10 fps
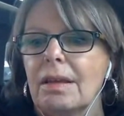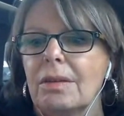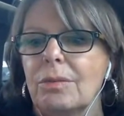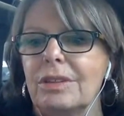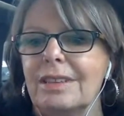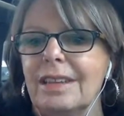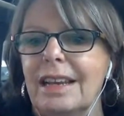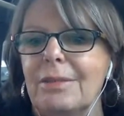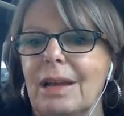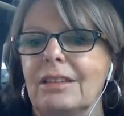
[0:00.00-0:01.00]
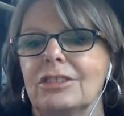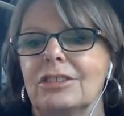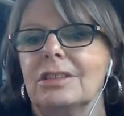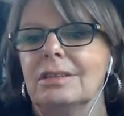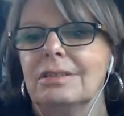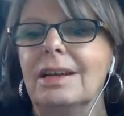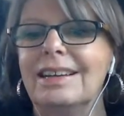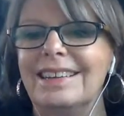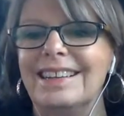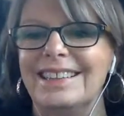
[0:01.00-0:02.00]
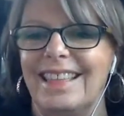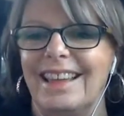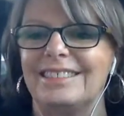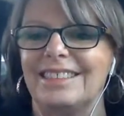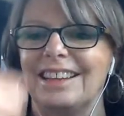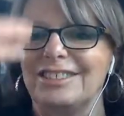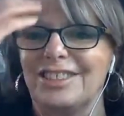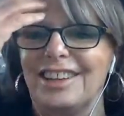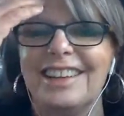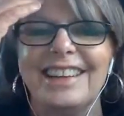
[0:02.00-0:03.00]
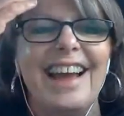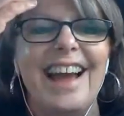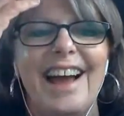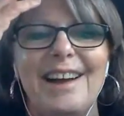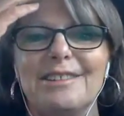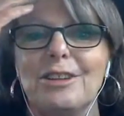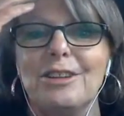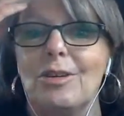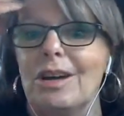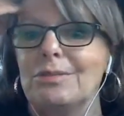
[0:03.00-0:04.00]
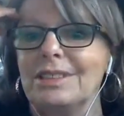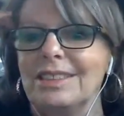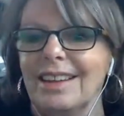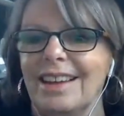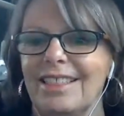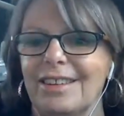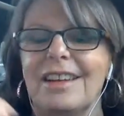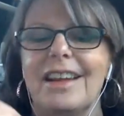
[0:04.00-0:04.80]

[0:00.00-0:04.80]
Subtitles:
Wouldn't anyway. Good. Thanks, Angela. No, I wouldn't either.